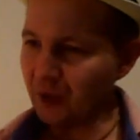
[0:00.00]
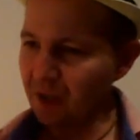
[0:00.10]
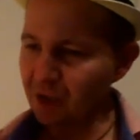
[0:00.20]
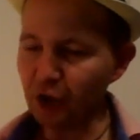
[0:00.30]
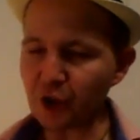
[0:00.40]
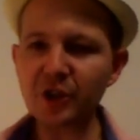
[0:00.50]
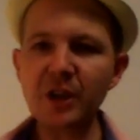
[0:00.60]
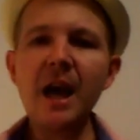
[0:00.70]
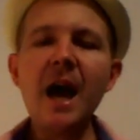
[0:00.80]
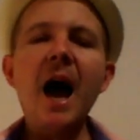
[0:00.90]
It is just
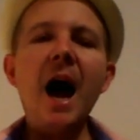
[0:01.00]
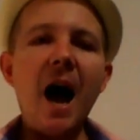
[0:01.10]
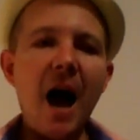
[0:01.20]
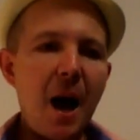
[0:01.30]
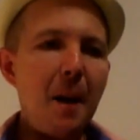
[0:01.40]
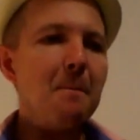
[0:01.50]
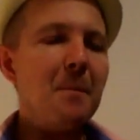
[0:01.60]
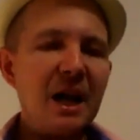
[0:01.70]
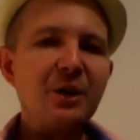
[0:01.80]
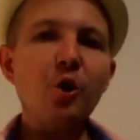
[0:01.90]
a
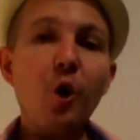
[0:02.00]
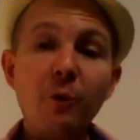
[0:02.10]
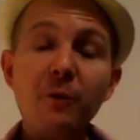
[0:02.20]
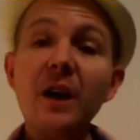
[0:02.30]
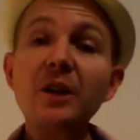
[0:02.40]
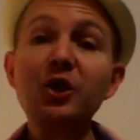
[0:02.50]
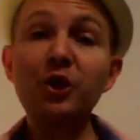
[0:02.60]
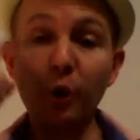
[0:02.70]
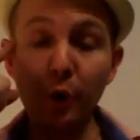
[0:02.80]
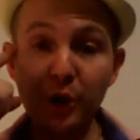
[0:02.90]
matter of a
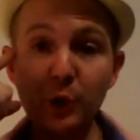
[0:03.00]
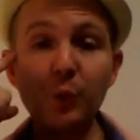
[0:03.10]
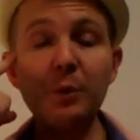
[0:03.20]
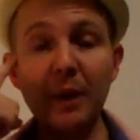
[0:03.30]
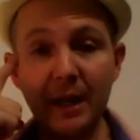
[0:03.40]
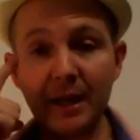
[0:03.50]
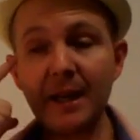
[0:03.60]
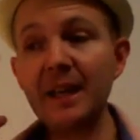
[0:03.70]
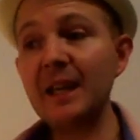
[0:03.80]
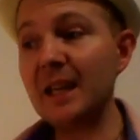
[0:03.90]
choice we make
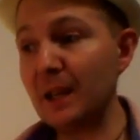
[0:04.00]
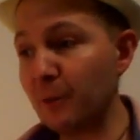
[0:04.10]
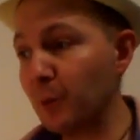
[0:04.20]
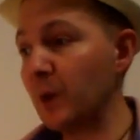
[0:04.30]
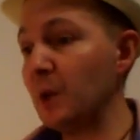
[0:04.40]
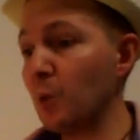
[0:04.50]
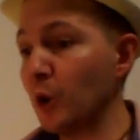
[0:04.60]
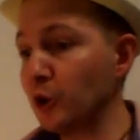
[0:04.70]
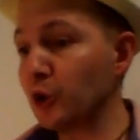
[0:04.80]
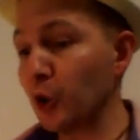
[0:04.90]
if we
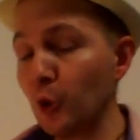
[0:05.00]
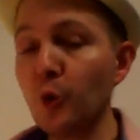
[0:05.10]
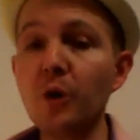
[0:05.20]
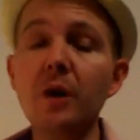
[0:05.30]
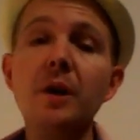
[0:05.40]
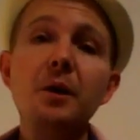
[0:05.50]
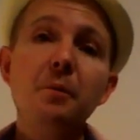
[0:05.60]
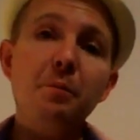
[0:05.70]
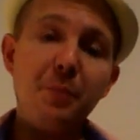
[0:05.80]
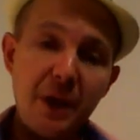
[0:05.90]
want to
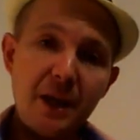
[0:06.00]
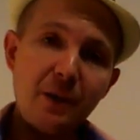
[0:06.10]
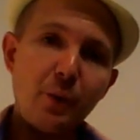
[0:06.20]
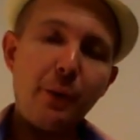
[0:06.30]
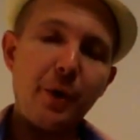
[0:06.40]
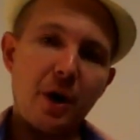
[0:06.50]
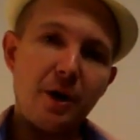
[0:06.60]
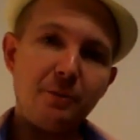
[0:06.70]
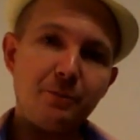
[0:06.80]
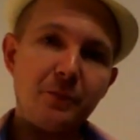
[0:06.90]
be where we
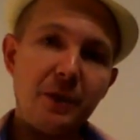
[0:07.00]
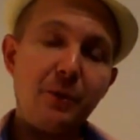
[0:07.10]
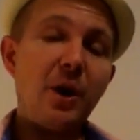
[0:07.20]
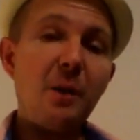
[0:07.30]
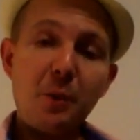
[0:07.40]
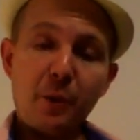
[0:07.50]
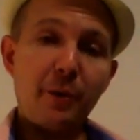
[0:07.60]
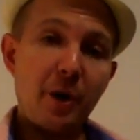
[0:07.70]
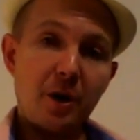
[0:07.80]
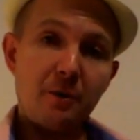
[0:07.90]
are, if you're happy where
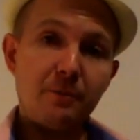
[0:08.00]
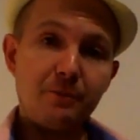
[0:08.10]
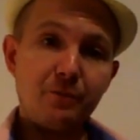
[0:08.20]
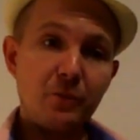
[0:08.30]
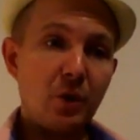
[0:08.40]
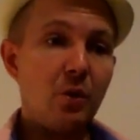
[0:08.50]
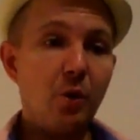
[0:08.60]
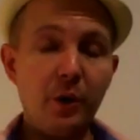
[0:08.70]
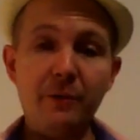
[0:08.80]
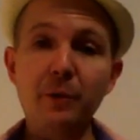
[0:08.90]
we are,
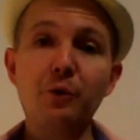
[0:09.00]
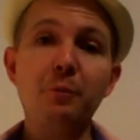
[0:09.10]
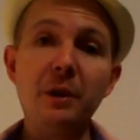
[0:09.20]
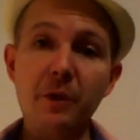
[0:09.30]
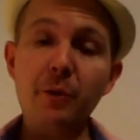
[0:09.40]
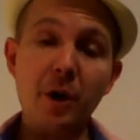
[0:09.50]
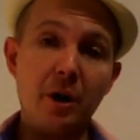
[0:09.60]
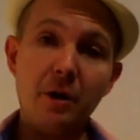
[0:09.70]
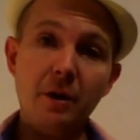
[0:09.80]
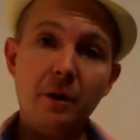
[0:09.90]
or if you want to be where we
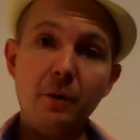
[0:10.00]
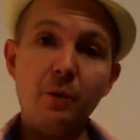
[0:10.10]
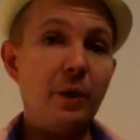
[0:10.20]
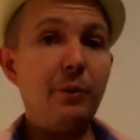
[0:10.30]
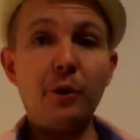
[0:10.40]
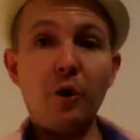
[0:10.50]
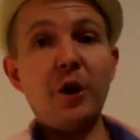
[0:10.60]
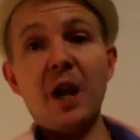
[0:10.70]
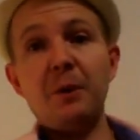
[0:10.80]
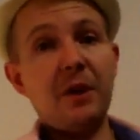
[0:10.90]
are when we are
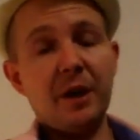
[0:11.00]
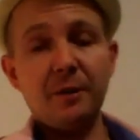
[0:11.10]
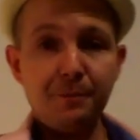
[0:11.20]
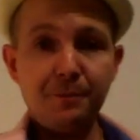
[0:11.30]
unhappy there.